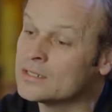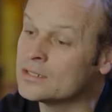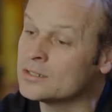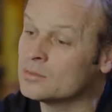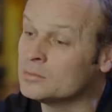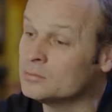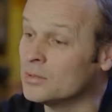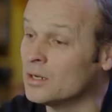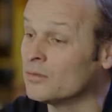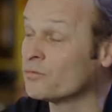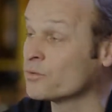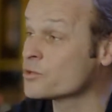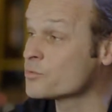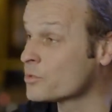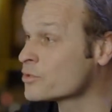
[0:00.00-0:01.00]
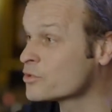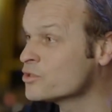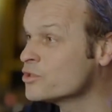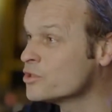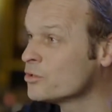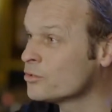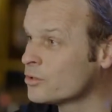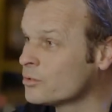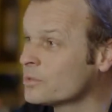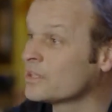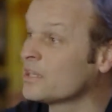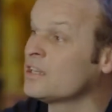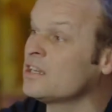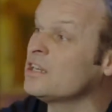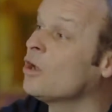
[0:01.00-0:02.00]
to a first person shooter, but
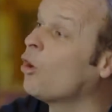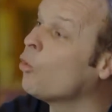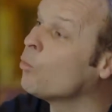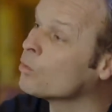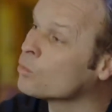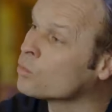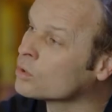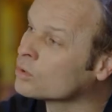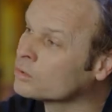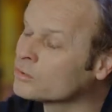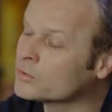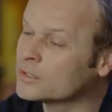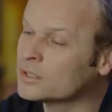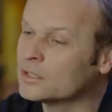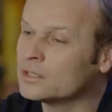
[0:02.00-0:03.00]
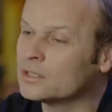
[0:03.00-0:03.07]
then in the open world.